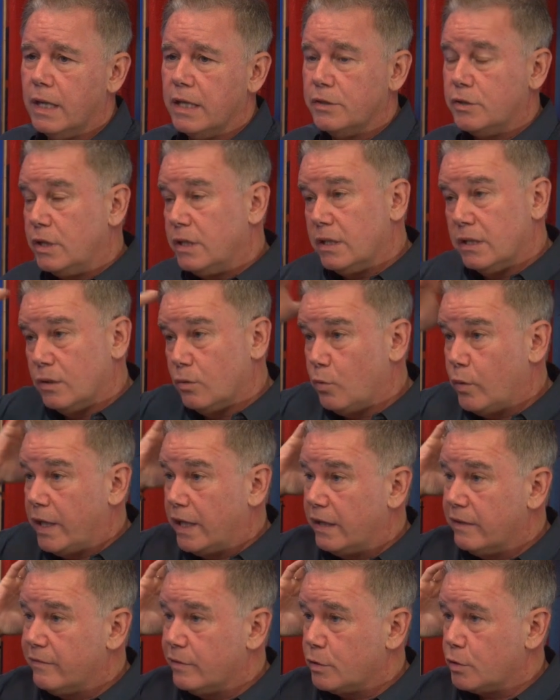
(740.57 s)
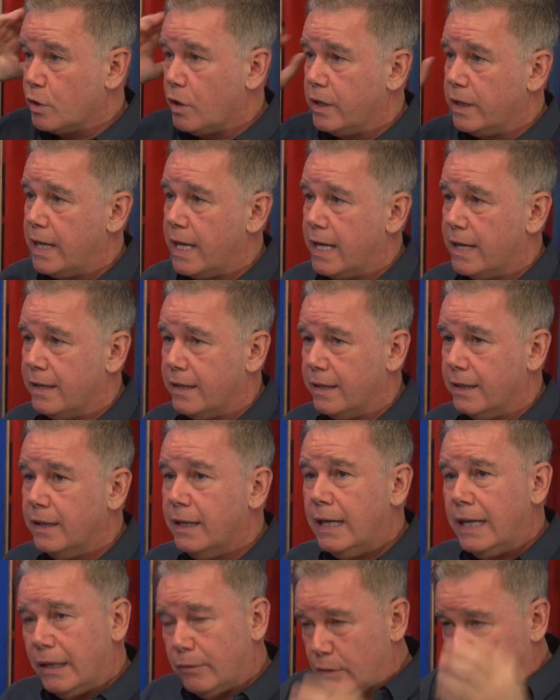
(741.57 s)
Uh, she did the wig for Sean Hannity.
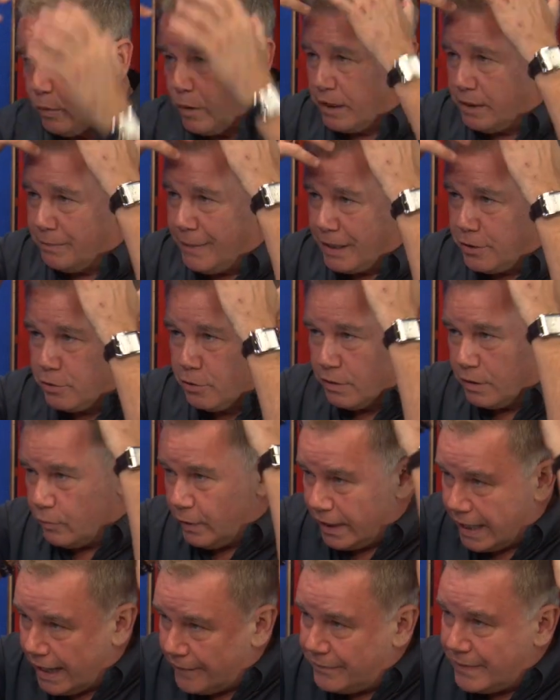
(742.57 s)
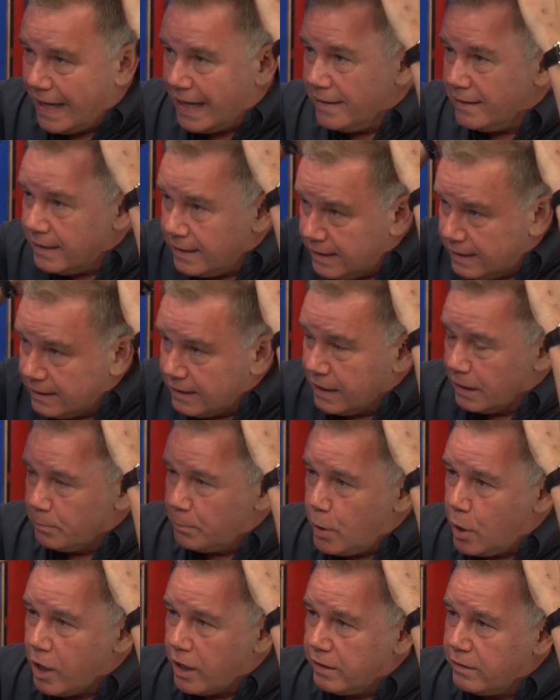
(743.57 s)
Mm-hmm. We wanted to make sure that we got that little
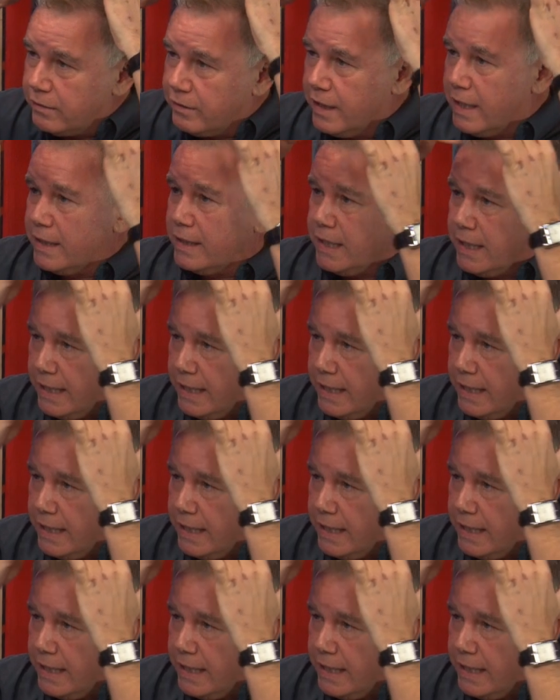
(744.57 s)
part thing that